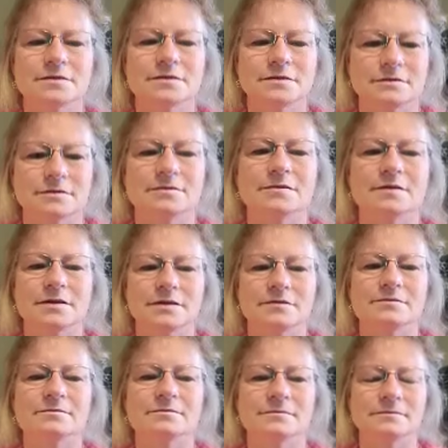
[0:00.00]
down.
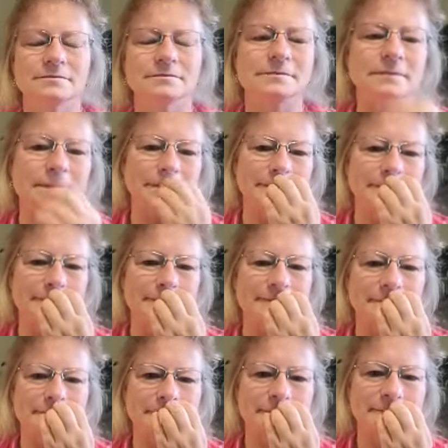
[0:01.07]
Yeah. So mm-hmm.
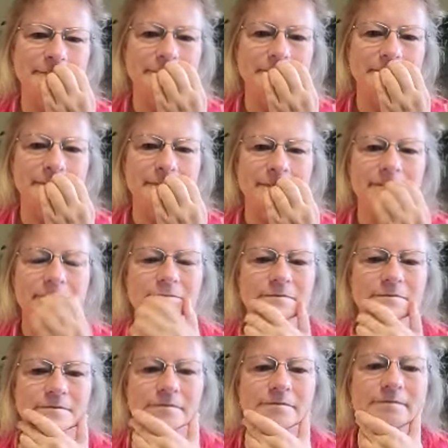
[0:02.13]
the breath, the mm-hmm.